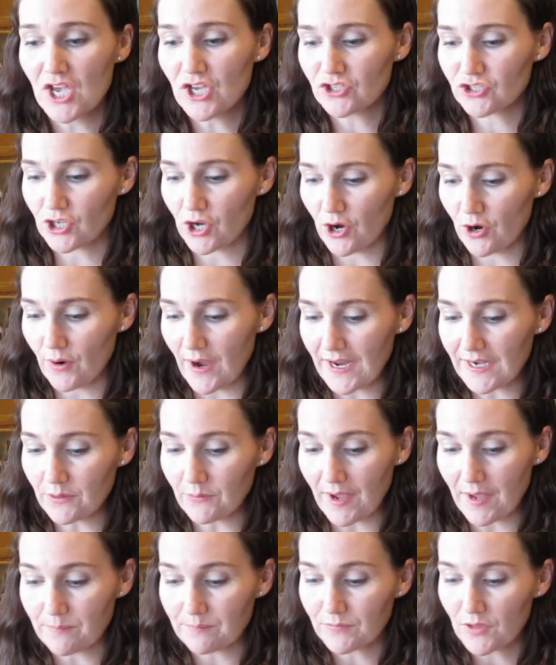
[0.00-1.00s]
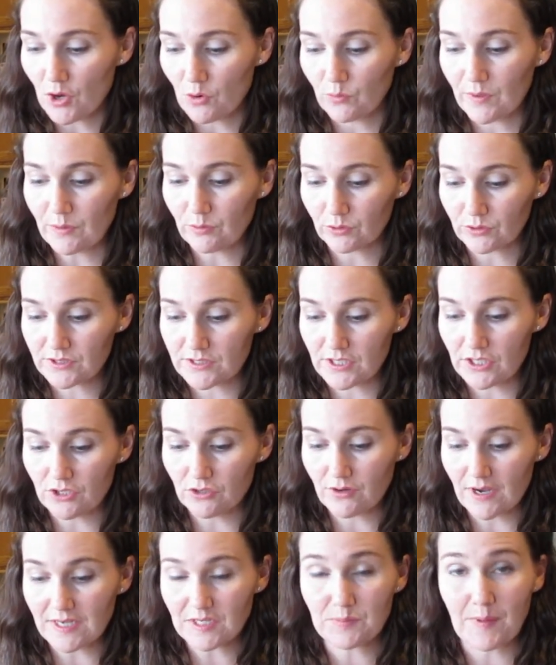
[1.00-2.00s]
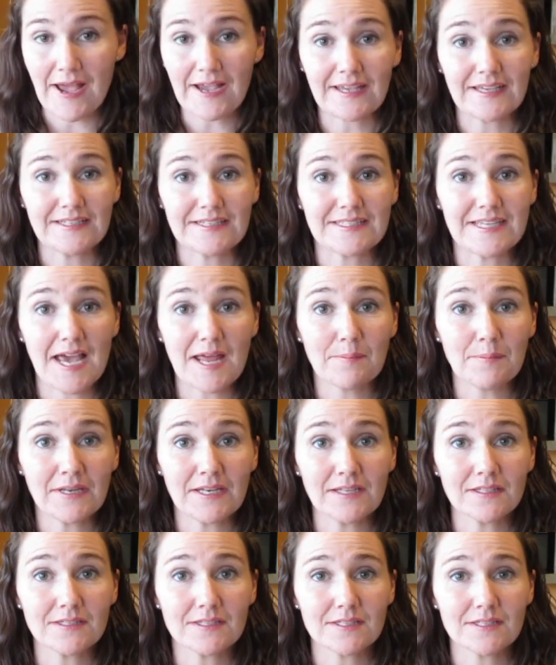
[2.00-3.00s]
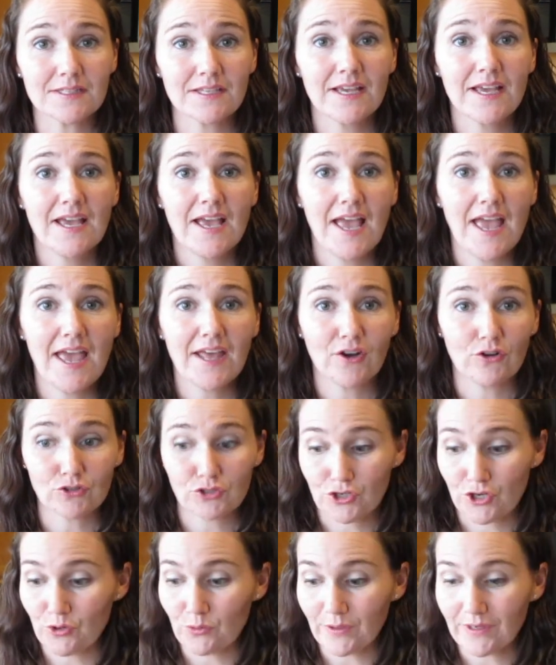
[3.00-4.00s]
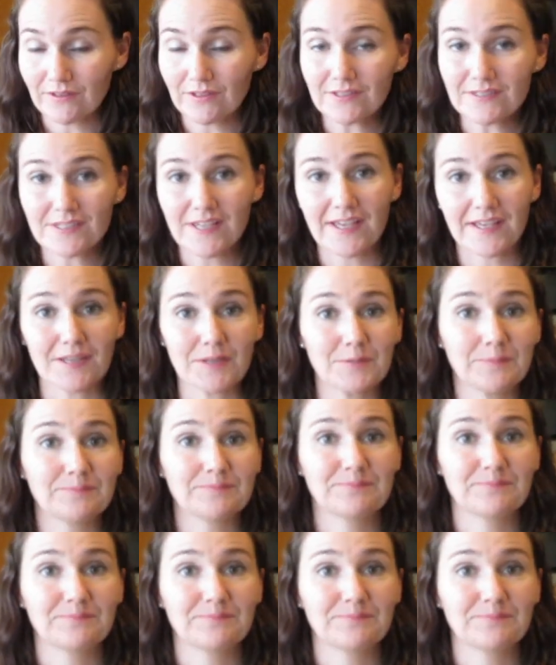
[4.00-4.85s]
So anyway, we will see you guys back in 10 minutes, and I'll show you what it looks like.